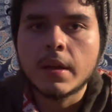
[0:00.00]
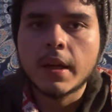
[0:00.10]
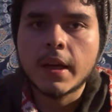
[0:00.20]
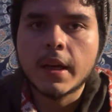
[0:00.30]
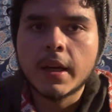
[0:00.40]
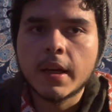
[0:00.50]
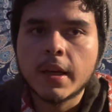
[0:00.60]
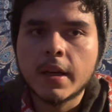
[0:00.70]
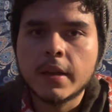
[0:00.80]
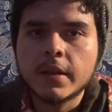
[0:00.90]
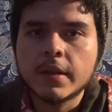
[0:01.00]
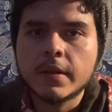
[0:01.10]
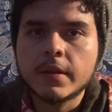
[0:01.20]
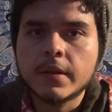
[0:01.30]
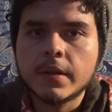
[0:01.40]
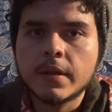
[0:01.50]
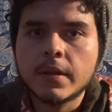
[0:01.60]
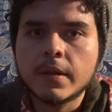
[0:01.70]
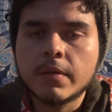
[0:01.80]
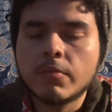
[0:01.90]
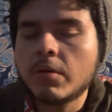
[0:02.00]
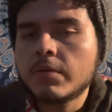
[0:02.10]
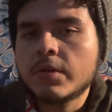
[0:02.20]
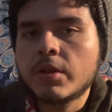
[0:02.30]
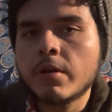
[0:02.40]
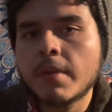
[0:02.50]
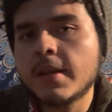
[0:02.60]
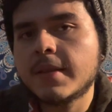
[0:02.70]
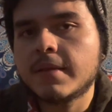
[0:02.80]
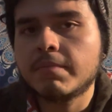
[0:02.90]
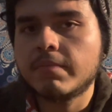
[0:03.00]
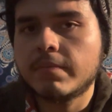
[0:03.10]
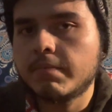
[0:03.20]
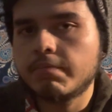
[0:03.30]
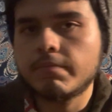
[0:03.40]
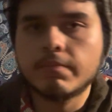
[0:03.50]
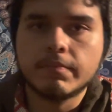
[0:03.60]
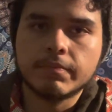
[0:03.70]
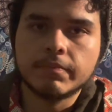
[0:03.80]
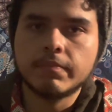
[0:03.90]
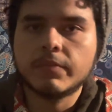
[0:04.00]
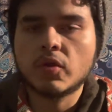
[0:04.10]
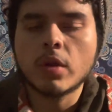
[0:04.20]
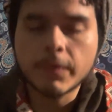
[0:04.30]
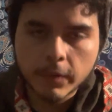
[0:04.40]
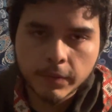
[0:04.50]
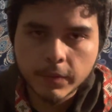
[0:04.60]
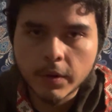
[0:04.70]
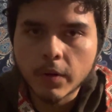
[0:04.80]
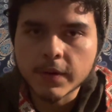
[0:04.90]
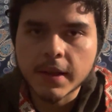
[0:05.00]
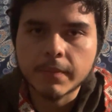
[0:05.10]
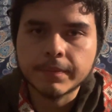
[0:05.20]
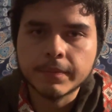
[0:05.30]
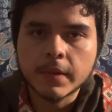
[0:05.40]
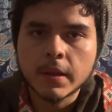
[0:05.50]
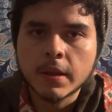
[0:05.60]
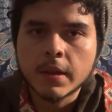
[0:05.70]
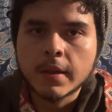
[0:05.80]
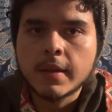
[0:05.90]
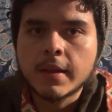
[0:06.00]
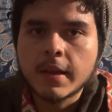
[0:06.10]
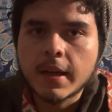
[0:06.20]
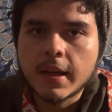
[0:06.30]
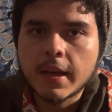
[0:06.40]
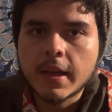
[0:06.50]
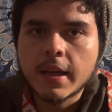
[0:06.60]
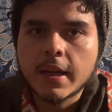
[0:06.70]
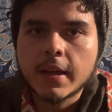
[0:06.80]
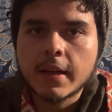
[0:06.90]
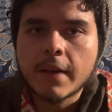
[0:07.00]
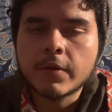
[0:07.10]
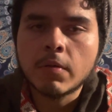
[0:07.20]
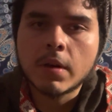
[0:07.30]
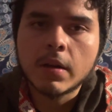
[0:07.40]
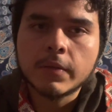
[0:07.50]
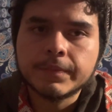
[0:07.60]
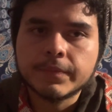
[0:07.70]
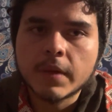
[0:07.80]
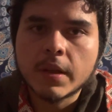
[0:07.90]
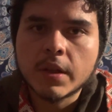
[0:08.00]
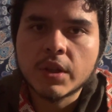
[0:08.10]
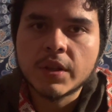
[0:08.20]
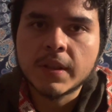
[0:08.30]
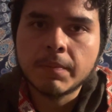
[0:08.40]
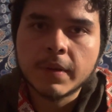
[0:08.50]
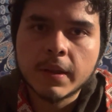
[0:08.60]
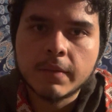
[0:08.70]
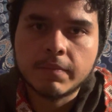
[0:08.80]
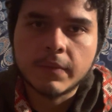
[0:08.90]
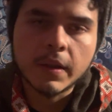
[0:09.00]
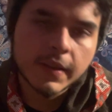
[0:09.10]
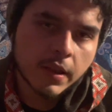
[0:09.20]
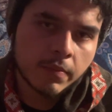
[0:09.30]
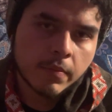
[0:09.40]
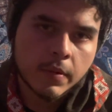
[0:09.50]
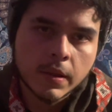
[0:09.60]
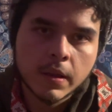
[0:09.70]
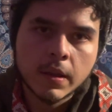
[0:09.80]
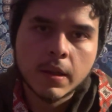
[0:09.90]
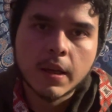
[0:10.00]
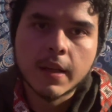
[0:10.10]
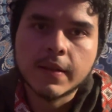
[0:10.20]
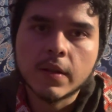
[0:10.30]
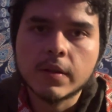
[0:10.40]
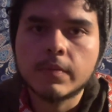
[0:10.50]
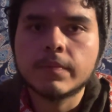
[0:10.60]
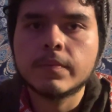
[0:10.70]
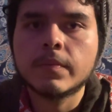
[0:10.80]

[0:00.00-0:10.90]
And well, she remains joyful the whole time. And after a while, she simply looks at him and tells him,